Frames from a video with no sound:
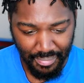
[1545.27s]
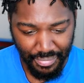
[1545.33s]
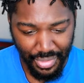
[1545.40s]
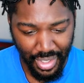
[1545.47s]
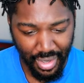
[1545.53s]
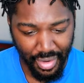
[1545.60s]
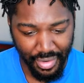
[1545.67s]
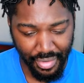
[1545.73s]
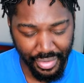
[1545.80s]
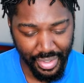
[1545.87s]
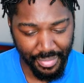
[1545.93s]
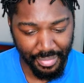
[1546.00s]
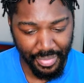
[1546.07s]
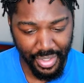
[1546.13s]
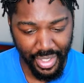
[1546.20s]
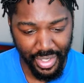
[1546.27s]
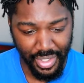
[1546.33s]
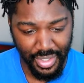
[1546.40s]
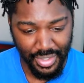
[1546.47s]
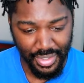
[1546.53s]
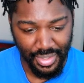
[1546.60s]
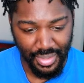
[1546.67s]
No, it don't never be that
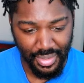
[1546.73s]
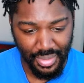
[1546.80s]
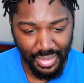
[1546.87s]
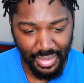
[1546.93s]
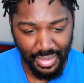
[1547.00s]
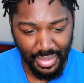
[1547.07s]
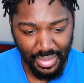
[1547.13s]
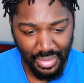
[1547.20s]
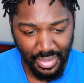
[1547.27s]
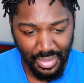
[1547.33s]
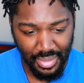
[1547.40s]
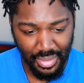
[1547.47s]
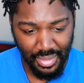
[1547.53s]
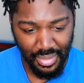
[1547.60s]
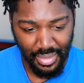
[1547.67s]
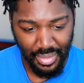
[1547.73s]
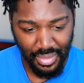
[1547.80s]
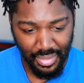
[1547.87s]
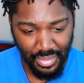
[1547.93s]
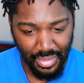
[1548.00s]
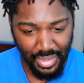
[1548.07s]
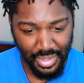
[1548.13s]
easy.
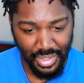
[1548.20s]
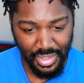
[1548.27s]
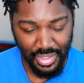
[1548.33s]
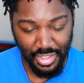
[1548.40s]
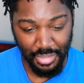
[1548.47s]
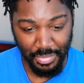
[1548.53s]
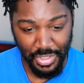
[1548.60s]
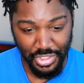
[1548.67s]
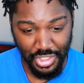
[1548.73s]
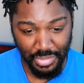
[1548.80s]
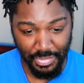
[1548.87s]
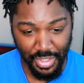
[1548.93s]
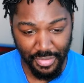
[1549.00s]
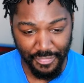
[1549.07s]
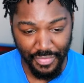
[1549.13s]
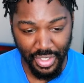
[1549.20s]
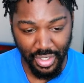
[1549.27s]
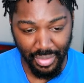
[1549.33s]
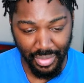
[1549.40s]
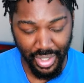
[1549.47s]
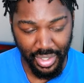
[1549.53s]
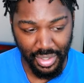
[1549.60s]
Who is this suspicious
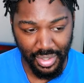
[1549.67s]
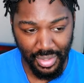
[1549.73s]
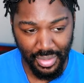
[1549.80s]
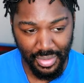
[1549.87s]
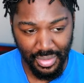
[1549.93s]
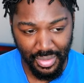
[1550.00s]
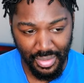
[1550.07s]
motherfucker right here?